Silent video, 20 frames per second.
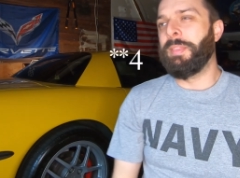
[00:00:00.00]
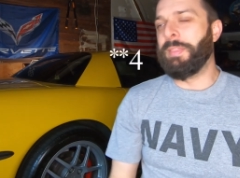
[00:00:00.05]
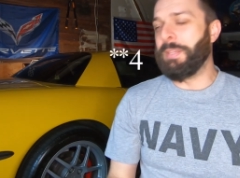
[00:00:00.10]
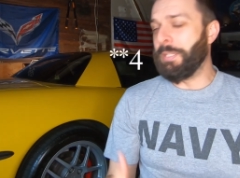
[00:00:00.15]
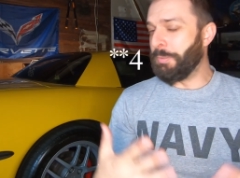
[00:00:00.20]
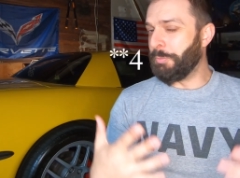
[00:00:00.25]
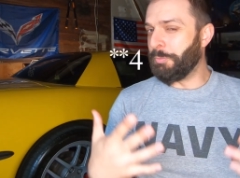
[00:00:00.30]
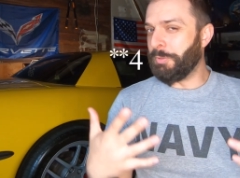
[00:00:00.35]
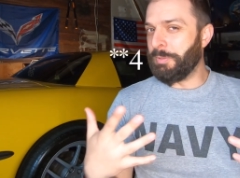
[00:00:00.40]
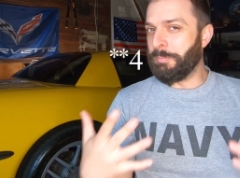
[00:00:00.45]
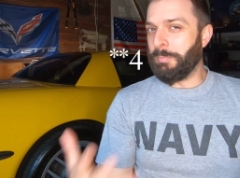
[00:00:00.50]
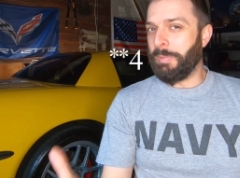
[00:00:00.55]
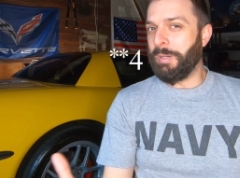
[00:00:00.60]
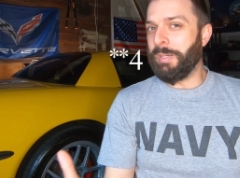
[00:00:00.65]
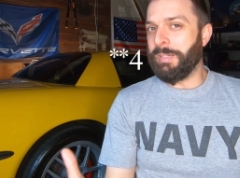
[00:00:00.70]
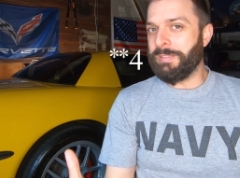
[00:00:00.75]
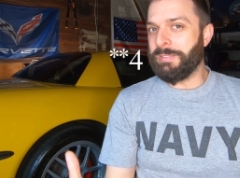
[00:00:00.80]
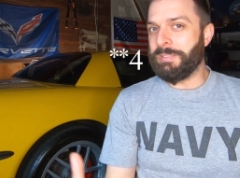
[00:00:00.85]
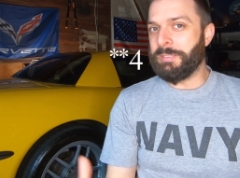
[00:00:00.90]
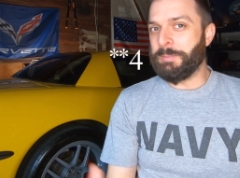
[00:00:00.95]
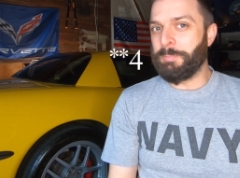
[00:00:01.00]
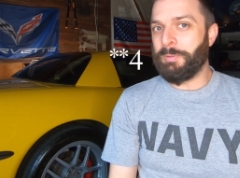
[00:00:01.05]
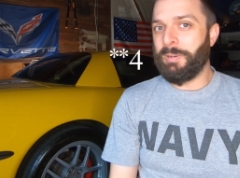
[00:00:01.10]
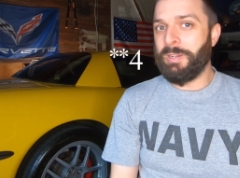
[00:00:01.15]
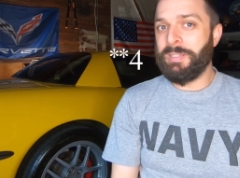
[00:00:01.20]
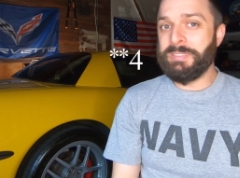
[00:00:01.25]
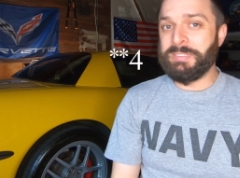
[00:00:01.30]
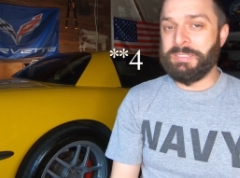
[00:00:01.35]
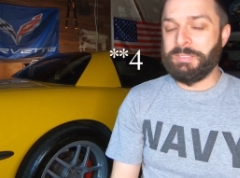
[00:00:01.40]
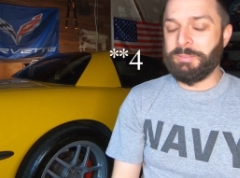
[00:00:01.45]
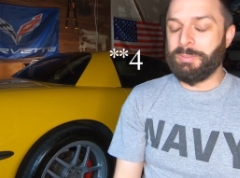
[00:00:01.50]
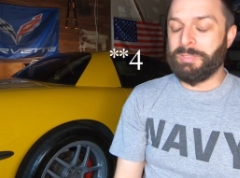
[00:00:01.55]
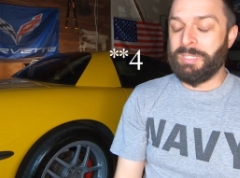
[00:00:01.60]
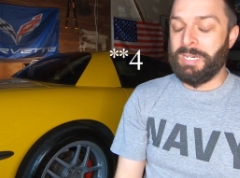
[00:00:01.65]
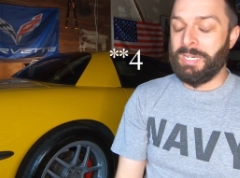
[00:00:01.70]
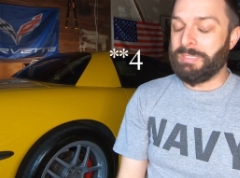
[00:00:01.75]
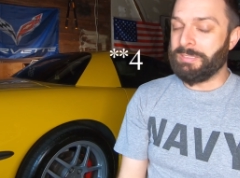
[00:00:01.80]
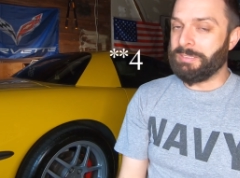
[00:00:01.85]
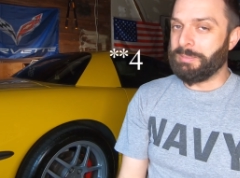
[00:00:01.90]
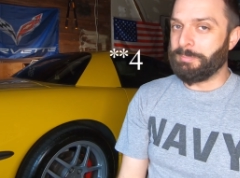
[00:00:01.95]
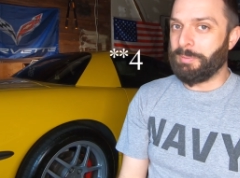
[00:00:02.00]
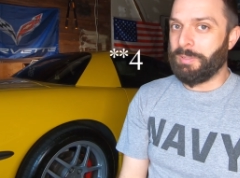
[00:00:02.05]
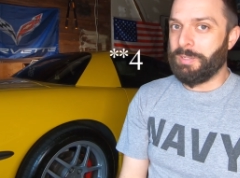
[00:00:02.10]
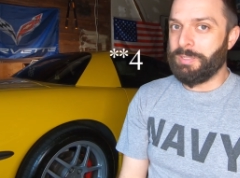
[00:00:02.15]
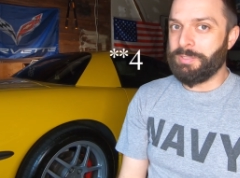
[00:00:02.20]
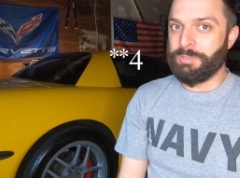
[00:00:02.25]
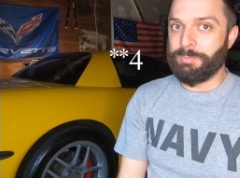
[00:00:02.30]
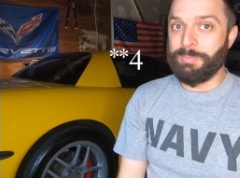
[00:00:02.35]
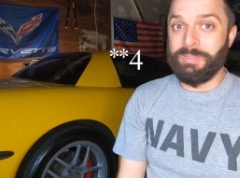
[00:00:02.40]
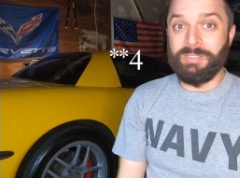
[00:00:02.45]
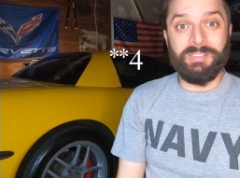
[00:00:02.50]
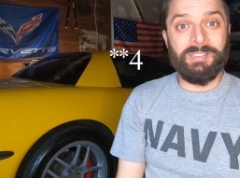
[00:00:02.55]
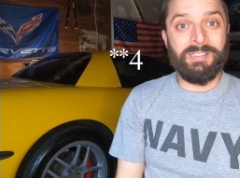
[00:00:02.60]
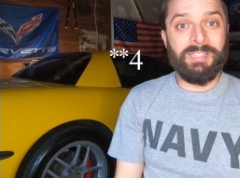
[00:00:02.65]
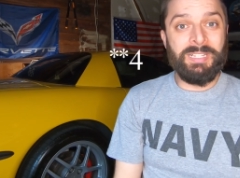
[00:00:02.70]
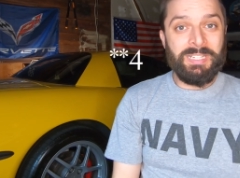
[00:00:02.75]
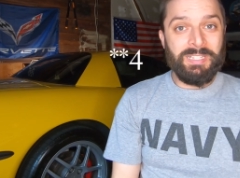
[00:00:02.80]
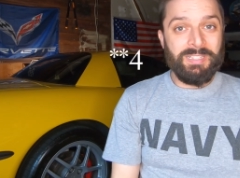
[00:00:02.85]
This one might surprise you, it kind of surprised me,